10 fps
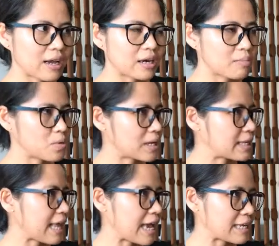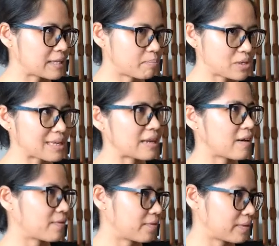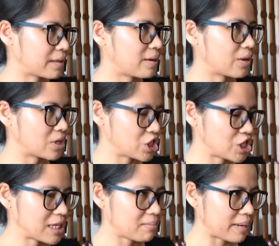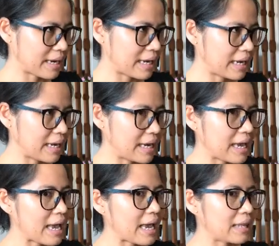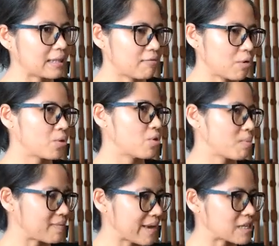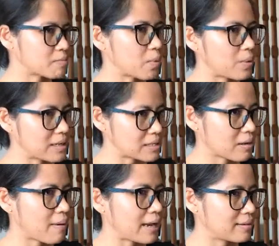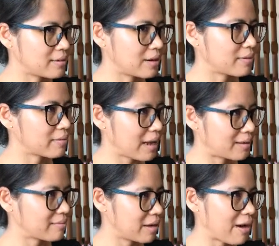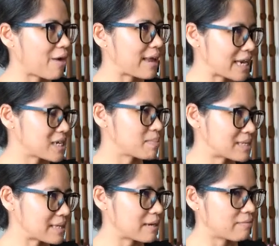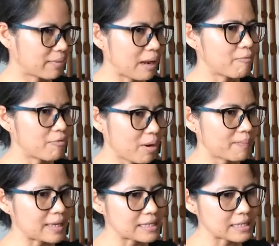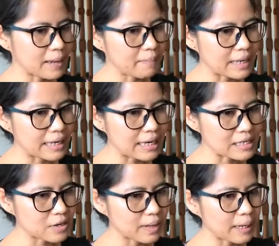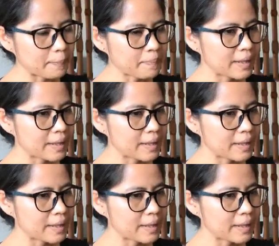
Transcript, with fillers: contributing 10% of the, you know the GDP and the volume of export is quite you know like around 80% come from this um, industry